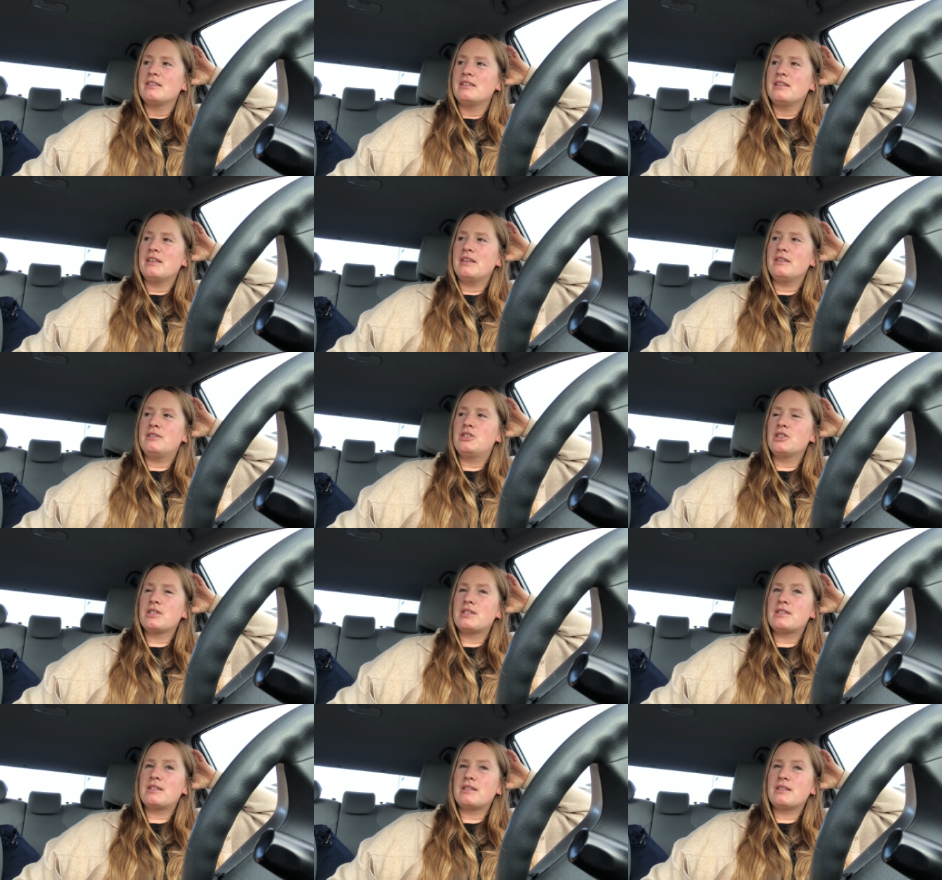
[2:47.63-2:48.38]
it
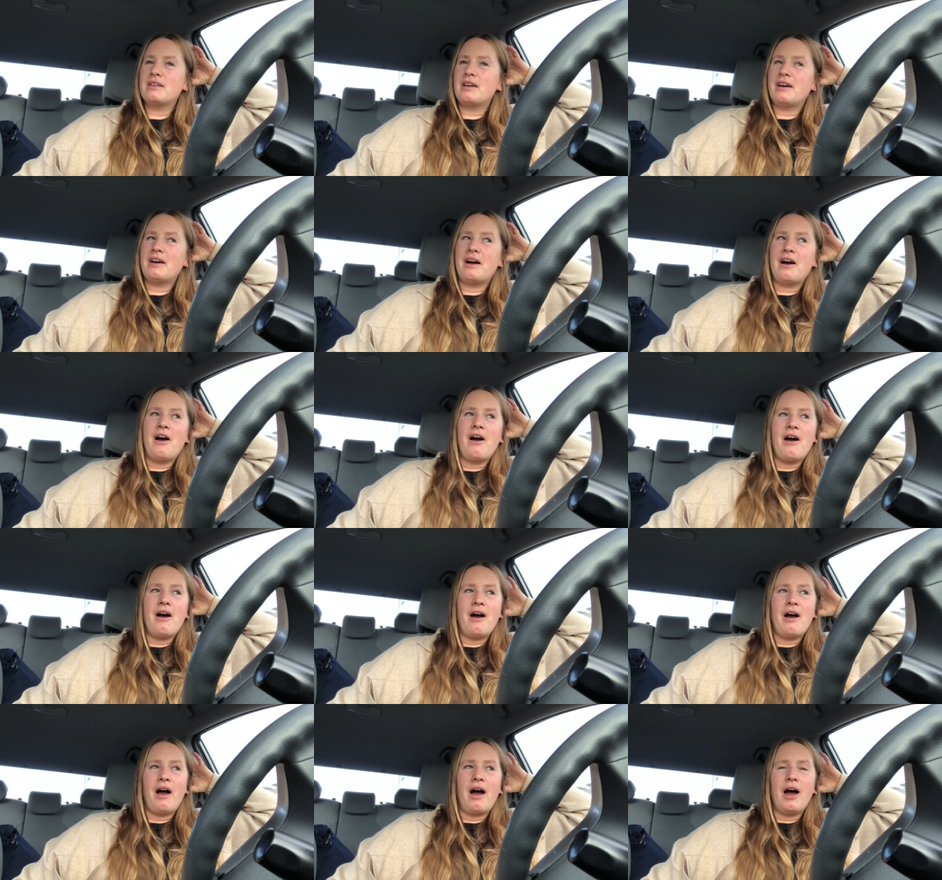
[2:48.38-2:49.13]
just,
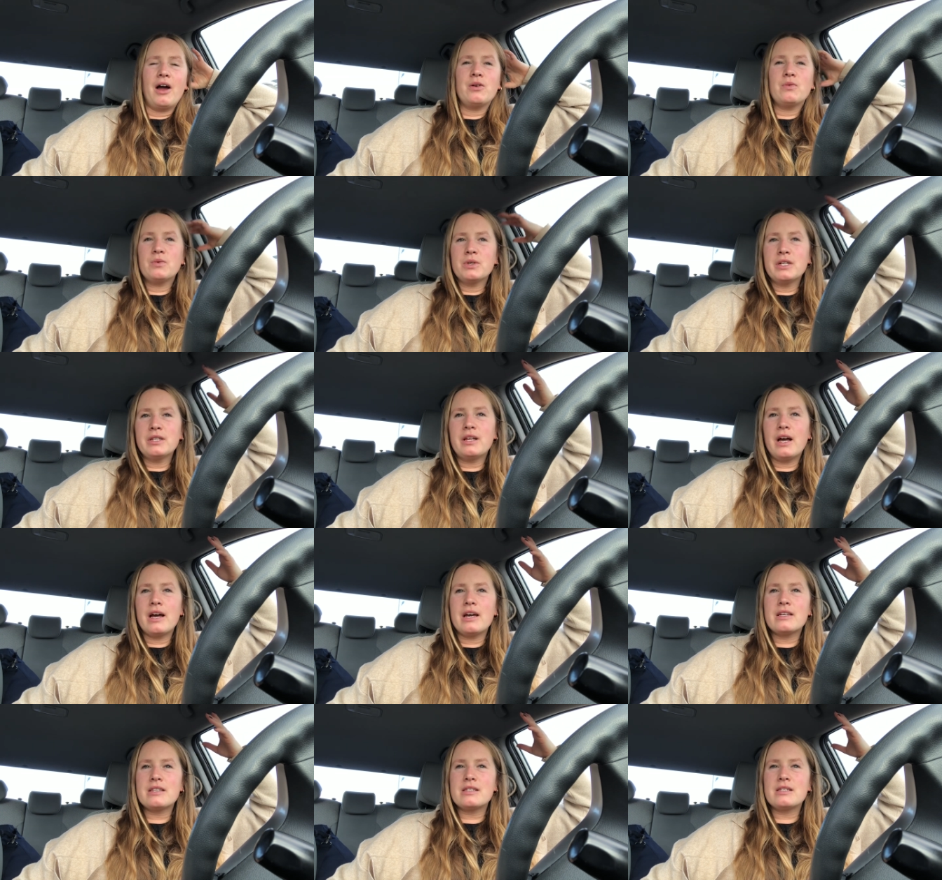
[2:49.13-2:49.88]
I
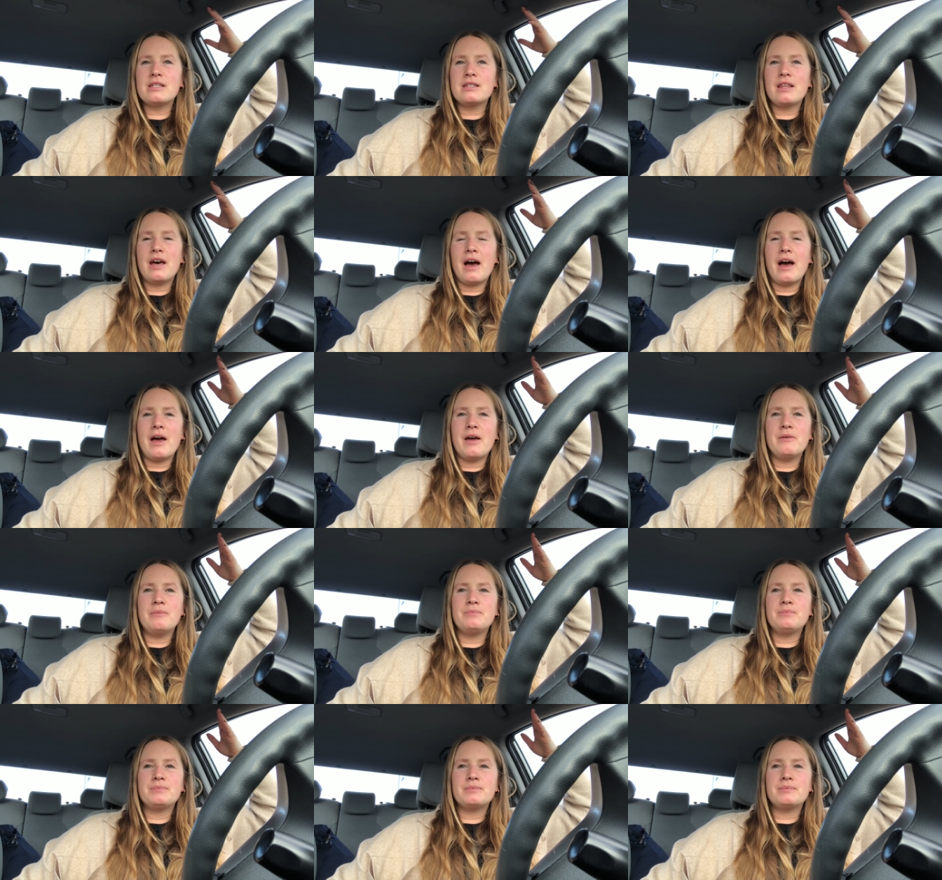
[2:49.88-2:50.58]
realized that